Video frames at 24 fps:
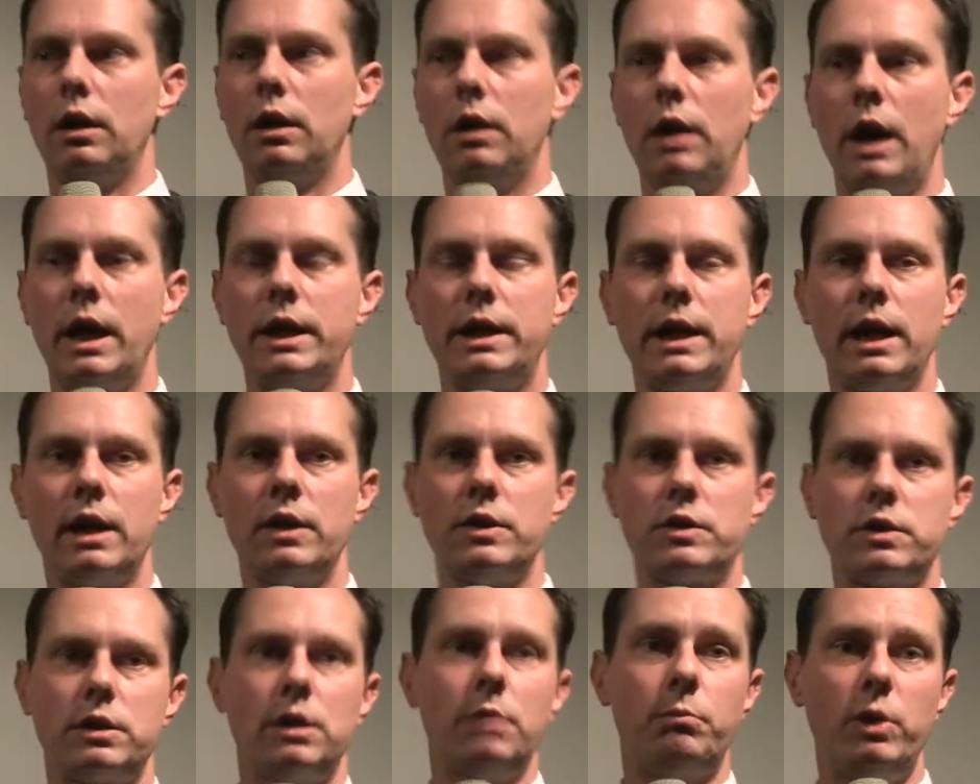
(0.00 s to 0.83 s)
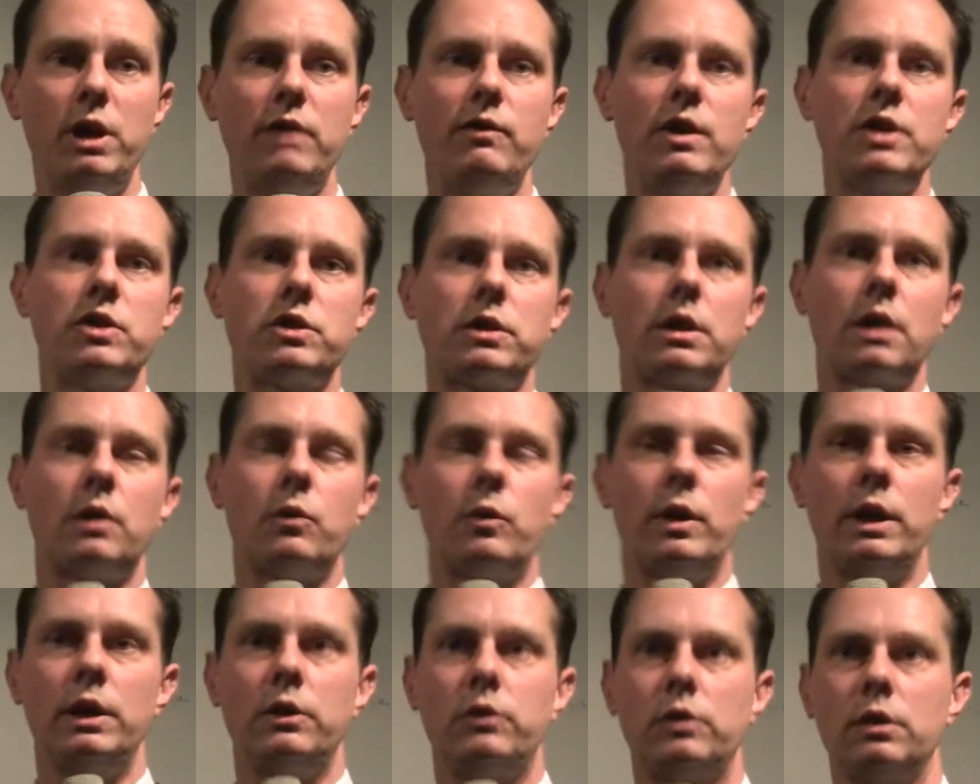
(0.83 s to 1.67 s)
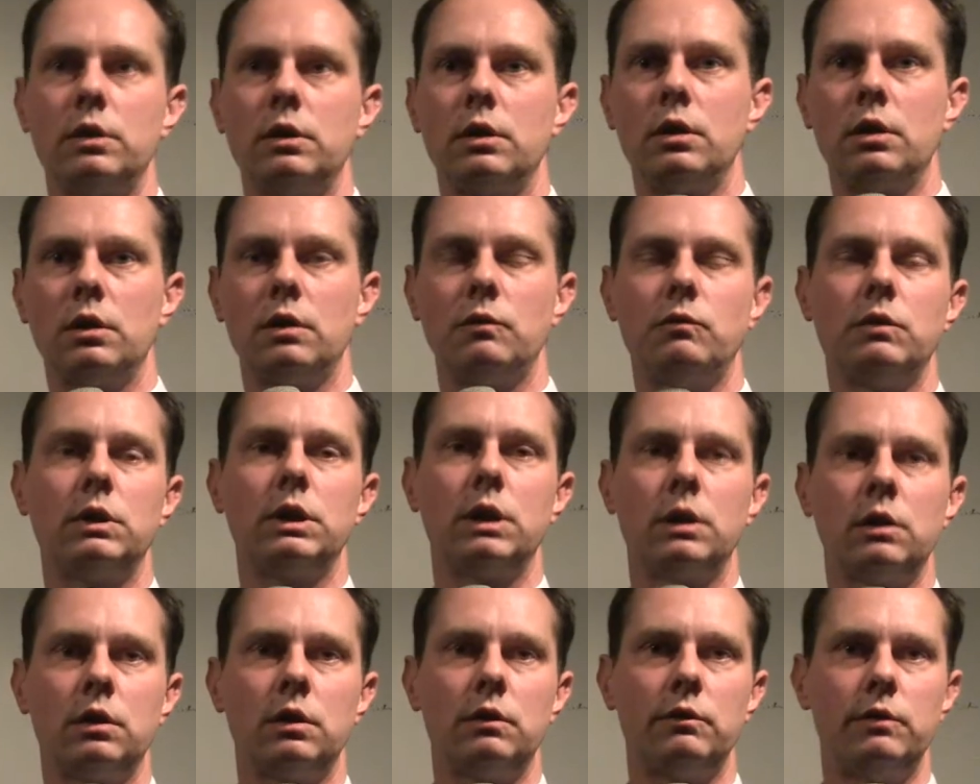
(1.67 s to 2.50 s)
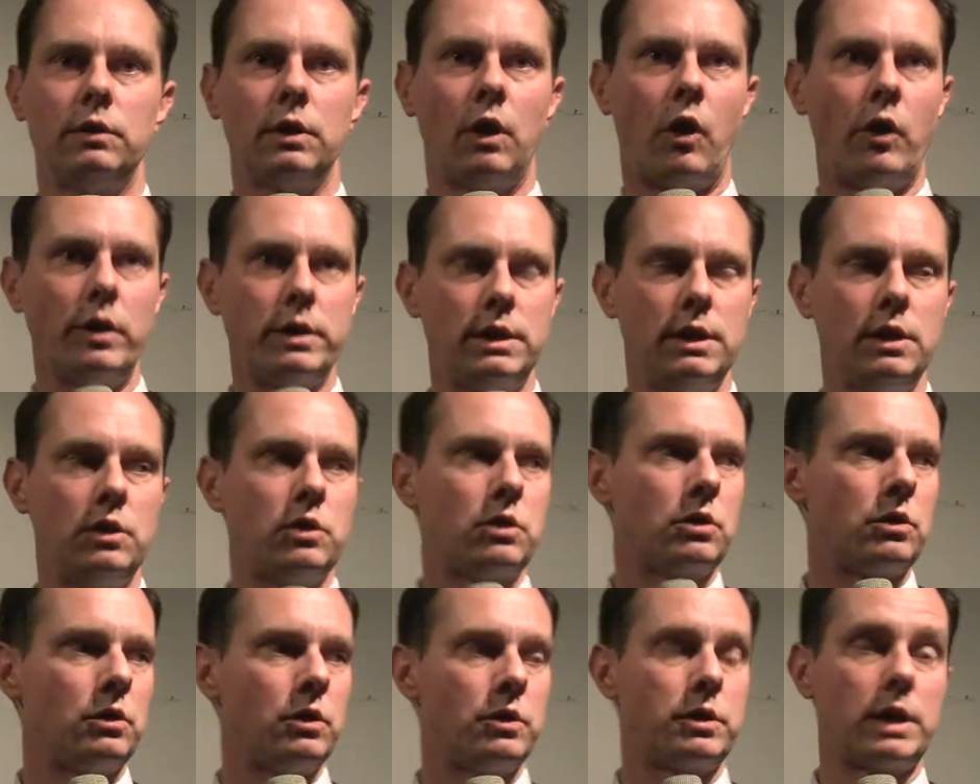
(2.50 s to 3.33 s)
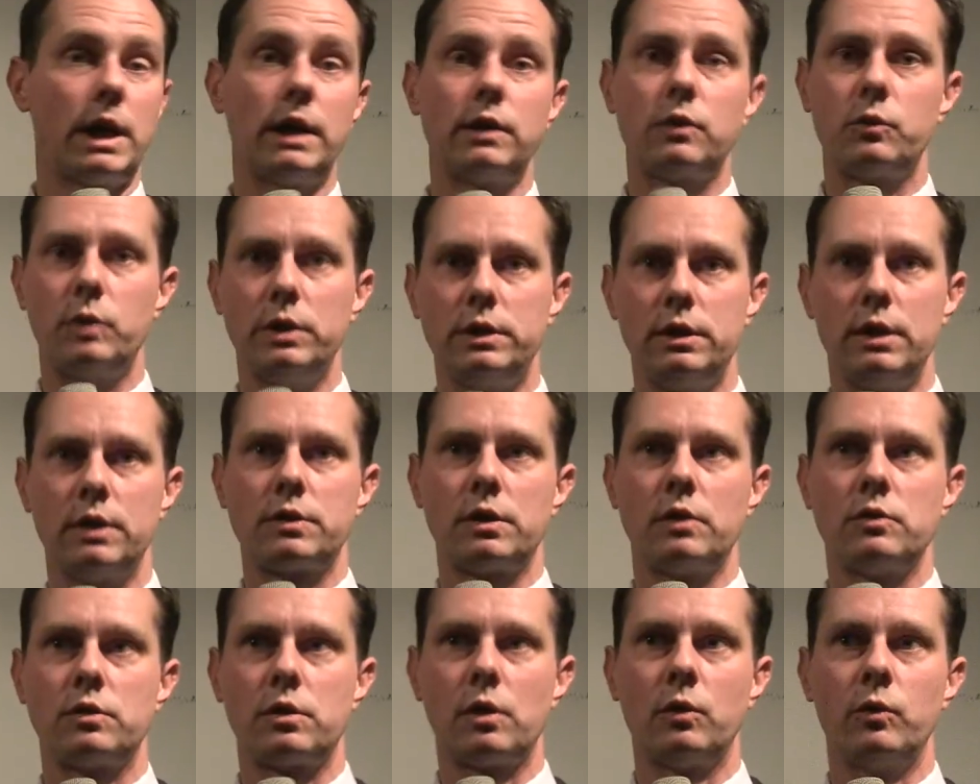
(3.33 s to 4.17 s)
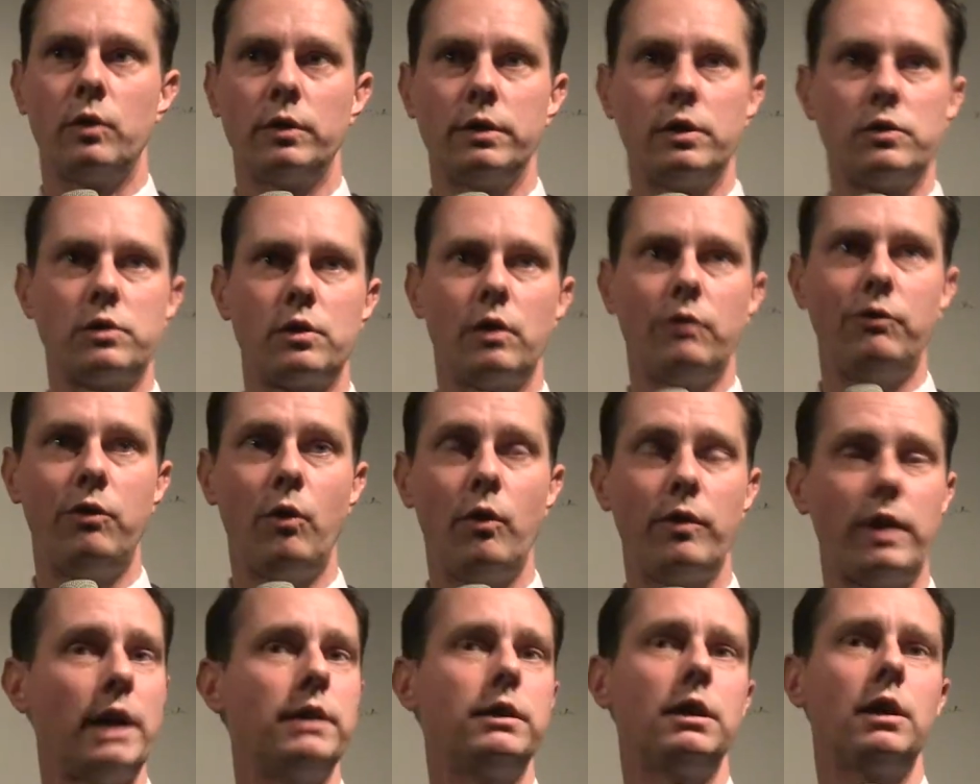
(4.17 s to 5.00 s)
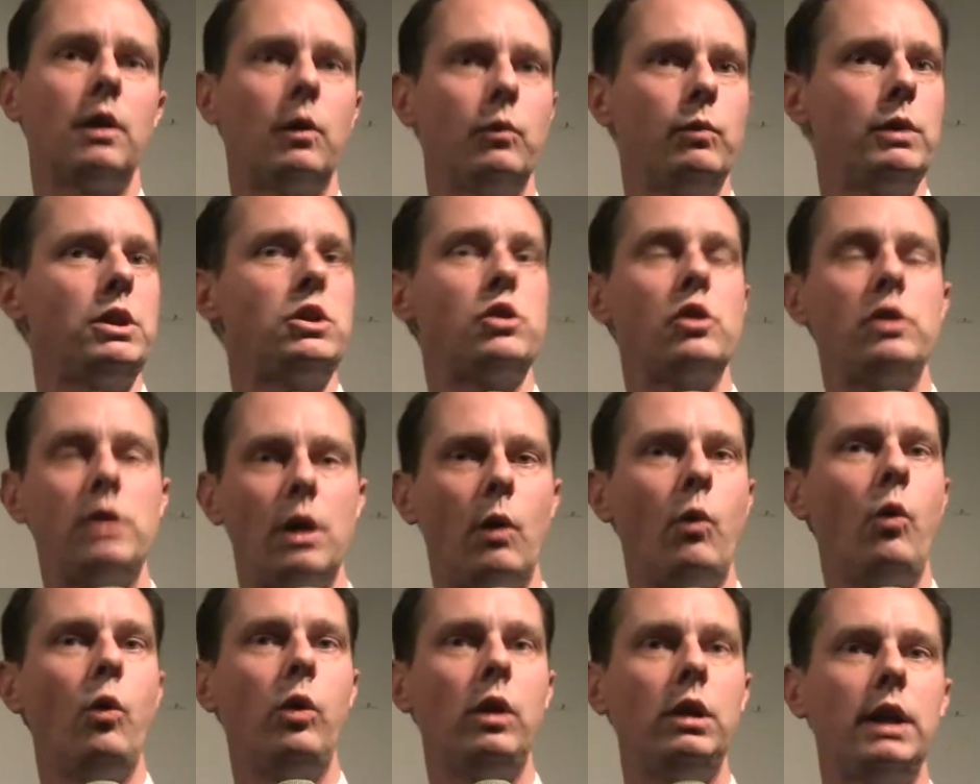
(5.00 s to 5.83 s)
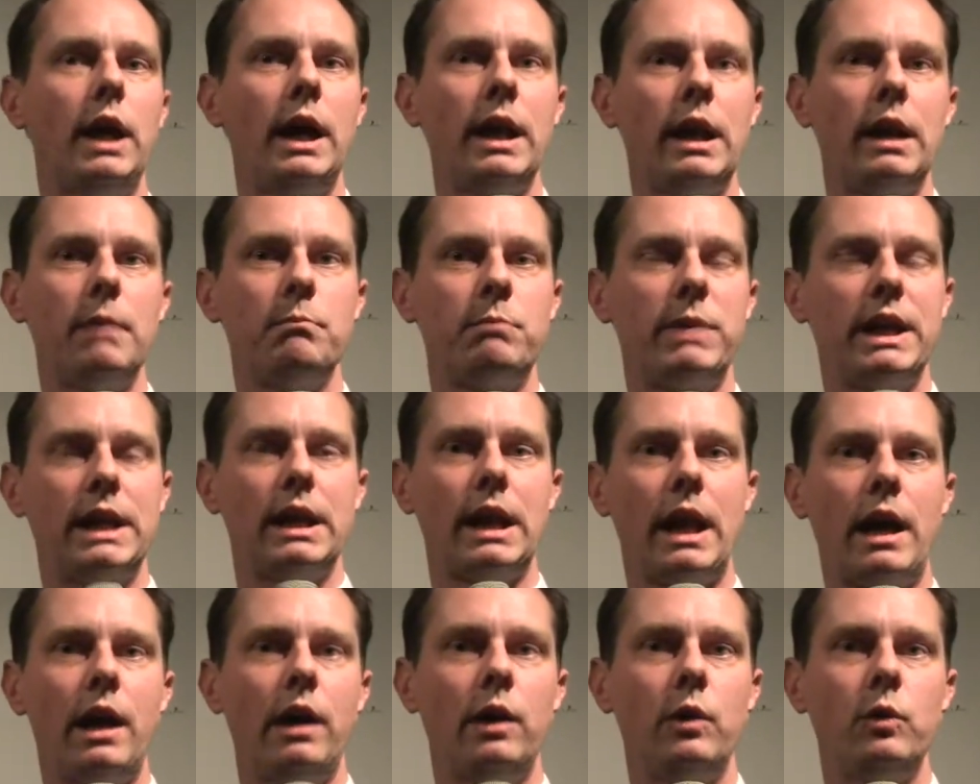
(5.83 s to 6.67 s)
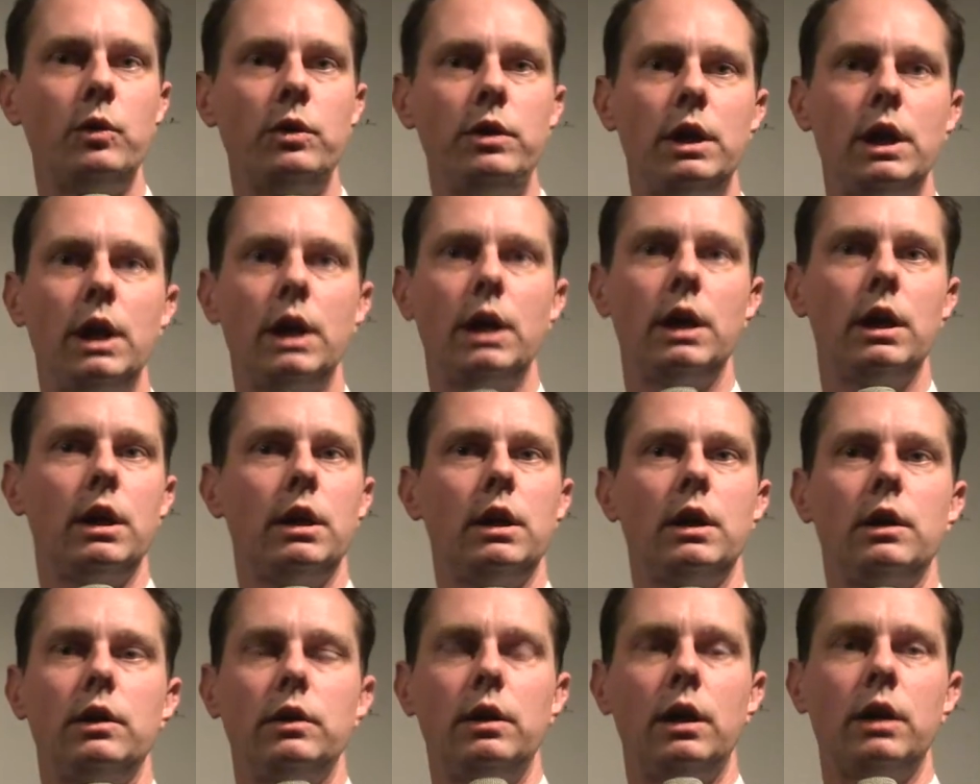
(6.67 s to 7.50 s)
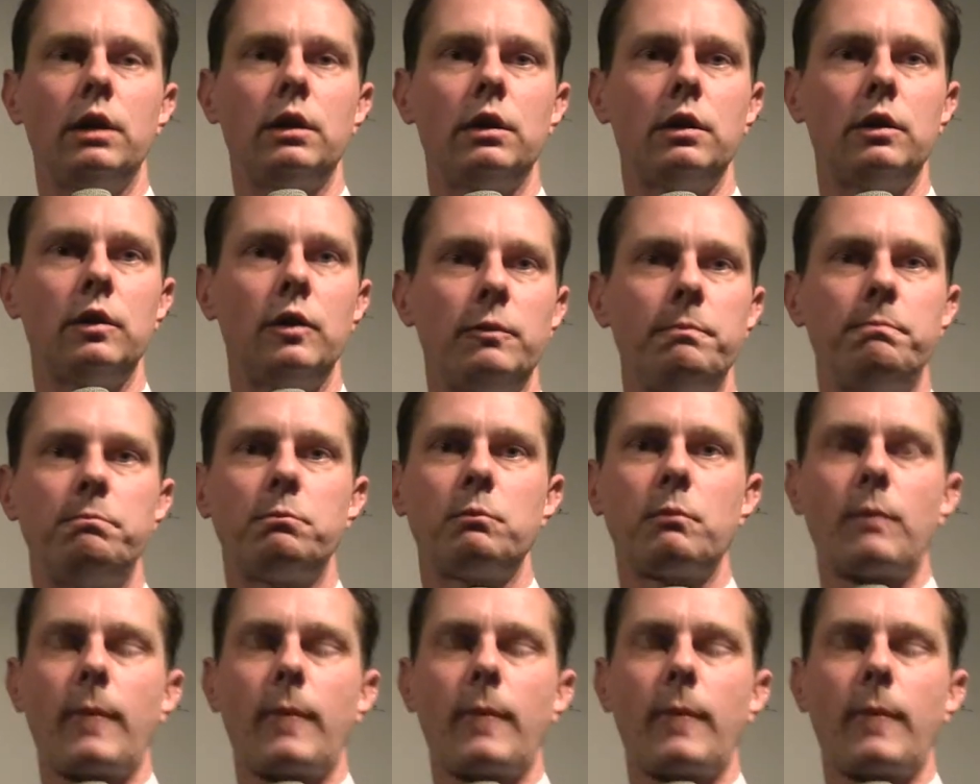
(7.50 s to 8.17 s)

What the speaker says: against the previous generation of art teachers and critics and so on and so forth. And, you know, we should all be allowed to